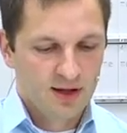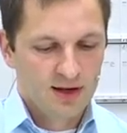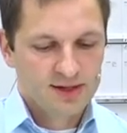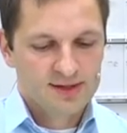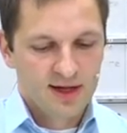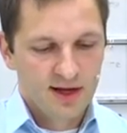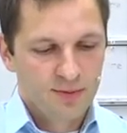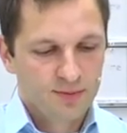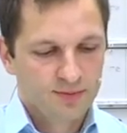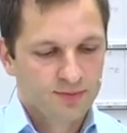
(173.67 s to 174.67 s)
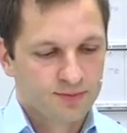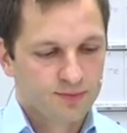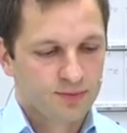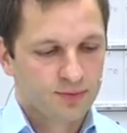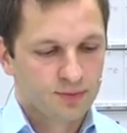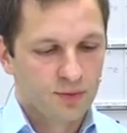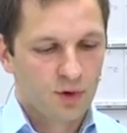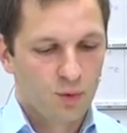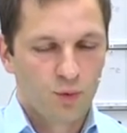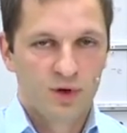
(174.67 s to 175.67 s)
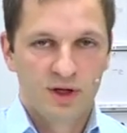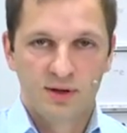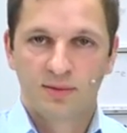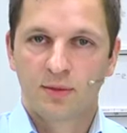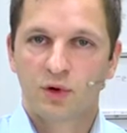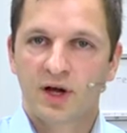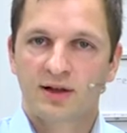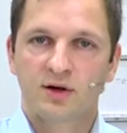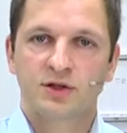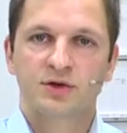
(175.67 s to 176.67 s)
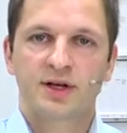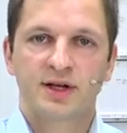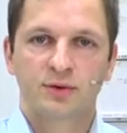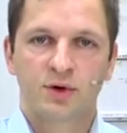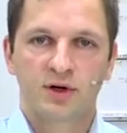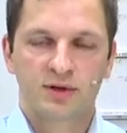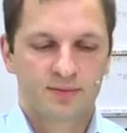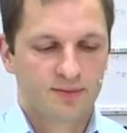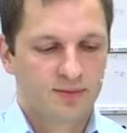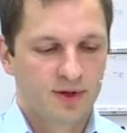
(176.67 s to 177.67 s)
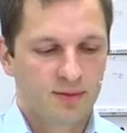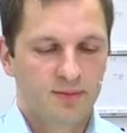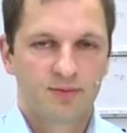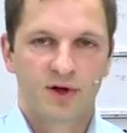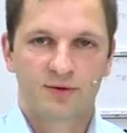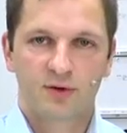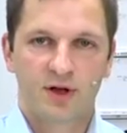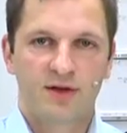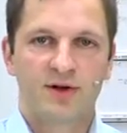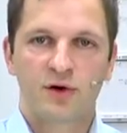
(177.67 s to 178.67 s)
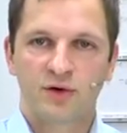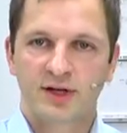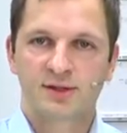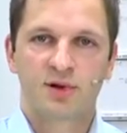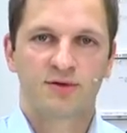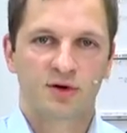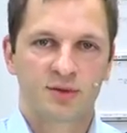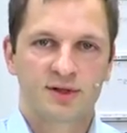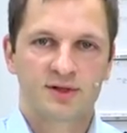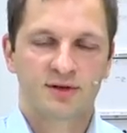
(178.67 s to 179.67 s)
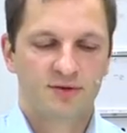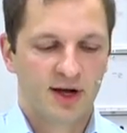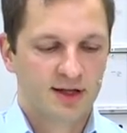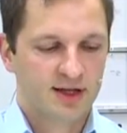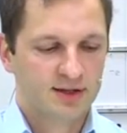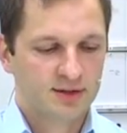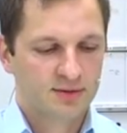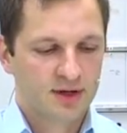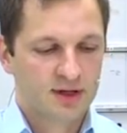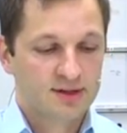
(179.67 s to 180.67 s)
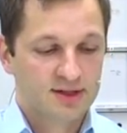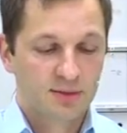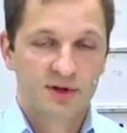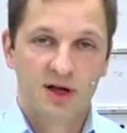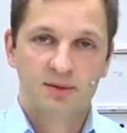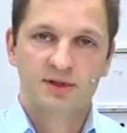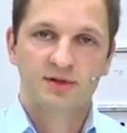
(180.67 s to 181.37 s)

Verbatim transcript: Let's say we look at our trained network, evaluate its performance, and find that sometimes